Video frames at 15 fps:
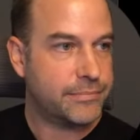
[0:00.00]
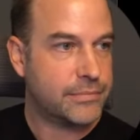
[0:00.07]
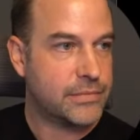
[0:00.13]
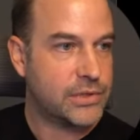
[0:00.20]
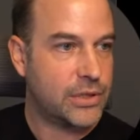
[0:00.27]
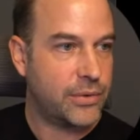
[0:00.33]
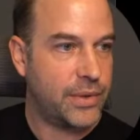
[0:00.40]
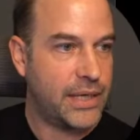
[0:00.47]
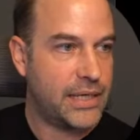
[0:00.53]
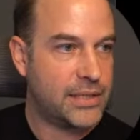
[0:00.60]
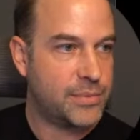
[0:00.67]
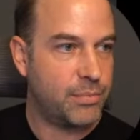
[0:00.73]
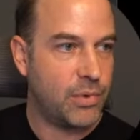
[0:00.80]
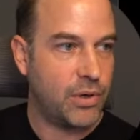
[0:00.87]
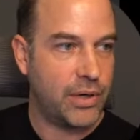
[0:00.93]
So here's
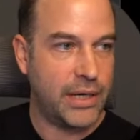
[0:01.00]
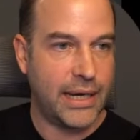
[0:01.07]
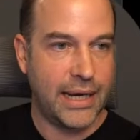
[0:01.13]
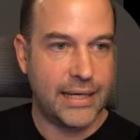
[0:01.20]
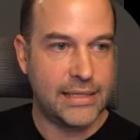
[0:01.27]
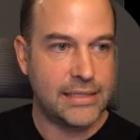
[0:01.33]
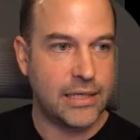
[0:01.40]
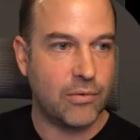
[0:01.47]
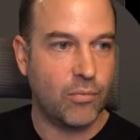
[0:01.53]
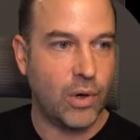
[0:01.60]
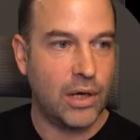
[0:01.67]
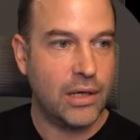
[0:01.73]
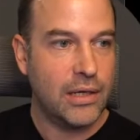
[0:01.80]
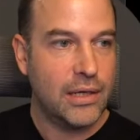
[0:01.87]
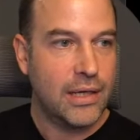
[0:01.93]
my editing one.
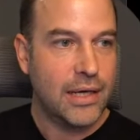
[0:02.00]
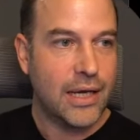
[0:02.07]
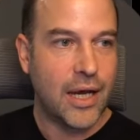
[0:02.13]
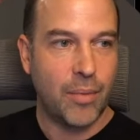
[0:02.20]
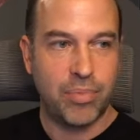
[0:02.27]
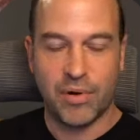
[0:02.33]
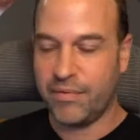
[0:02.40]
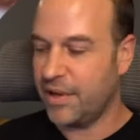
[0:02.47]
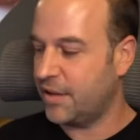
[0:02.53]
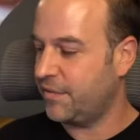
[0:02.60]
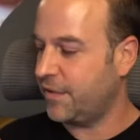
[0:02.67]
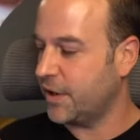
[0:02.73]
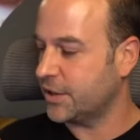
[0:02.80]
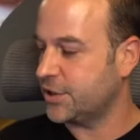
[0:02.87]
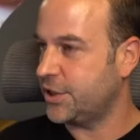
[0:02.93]
A couple of other
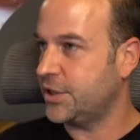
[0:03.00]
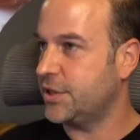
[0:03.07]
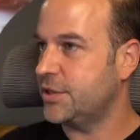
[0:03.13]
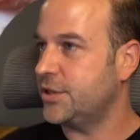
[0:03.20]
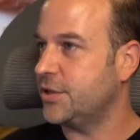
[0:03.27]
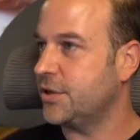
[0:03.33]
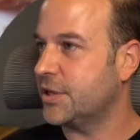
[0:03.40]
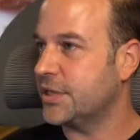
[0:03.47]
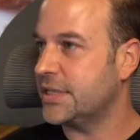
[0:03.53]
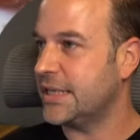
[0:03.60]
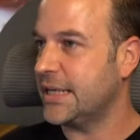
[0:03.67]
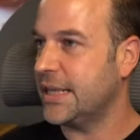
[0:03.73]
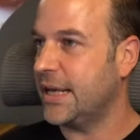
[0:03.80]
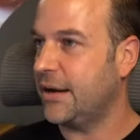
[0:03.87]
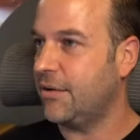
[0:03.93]
functions you can see
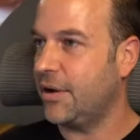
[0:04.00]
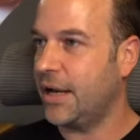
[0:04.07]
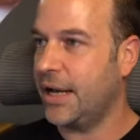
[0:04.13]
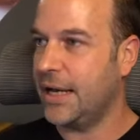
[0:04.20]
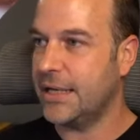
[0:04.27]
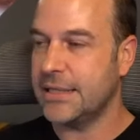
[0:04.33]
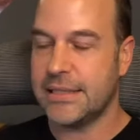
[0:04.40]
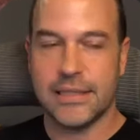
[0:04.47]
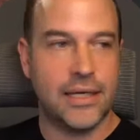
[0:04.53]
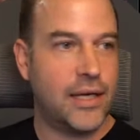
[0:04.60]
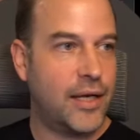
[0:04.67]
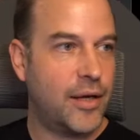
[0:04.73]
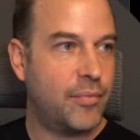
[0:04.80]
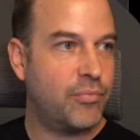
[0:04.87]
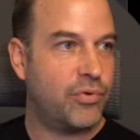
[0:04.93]
there. I had
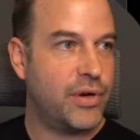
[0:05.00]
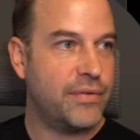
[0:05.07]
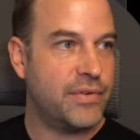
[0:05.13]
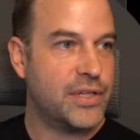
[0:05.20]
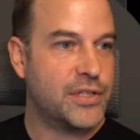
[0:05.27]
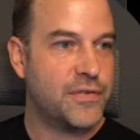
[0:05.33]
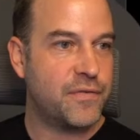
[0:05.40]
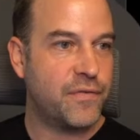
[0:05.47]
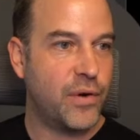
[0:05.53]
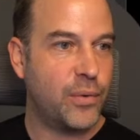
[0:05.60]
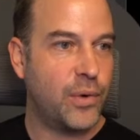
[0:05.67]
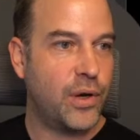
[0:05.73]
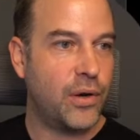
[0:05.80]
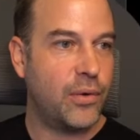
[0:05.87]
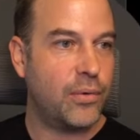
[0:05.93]
previous
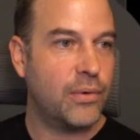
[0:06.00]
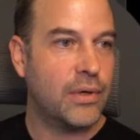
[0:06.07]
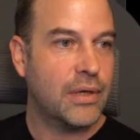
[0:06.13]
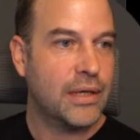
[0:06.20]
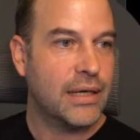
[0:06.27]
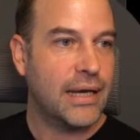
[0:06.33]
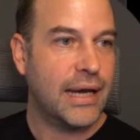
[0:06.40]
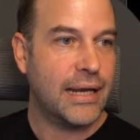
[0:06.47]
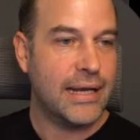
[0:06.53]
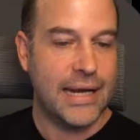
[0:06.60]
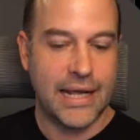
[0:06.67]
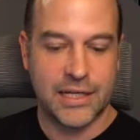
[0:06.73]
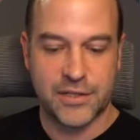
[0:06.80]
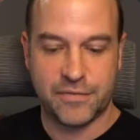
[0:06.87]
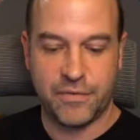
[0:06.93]
photo and
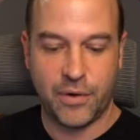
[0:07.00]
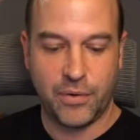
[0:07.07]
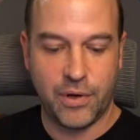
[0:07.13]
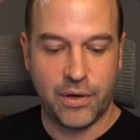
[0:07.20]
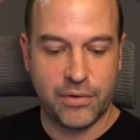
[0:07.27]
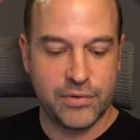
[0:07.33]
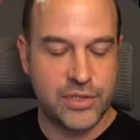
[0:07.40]
next photo.